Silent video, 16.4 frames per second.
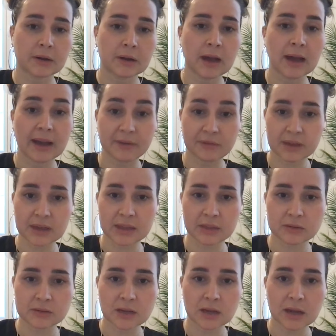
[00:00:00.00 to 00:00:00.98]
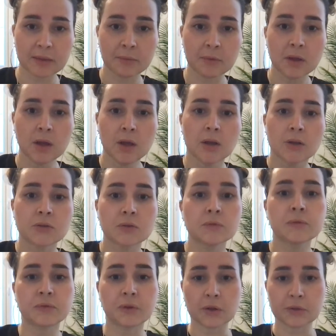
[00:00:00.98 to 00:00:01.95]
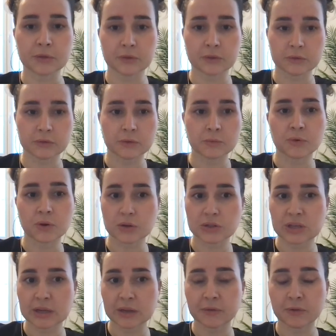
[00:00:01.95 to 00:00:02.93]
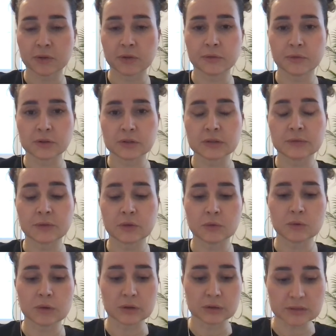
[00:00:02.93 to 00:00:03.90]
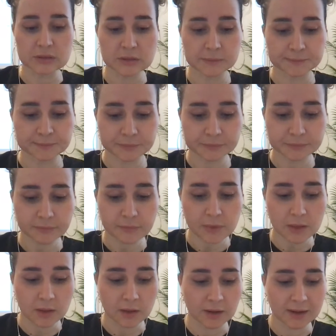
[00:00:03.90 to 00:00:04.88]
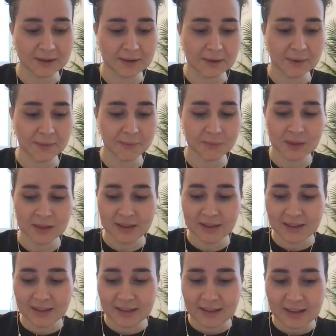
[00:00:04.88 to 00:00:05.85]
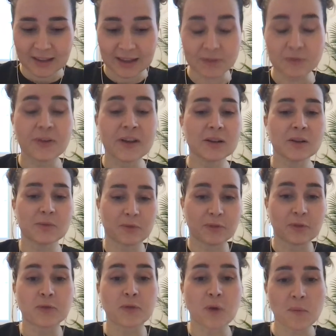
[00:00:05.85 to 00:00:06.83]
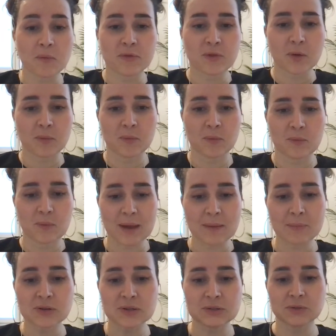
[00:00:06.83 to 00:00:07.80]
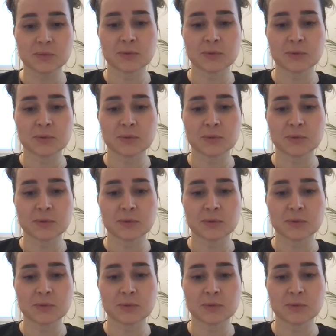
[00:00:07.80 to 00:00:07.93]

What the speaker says: having at the time to fund the project for the first few years. Um, it felt from my personal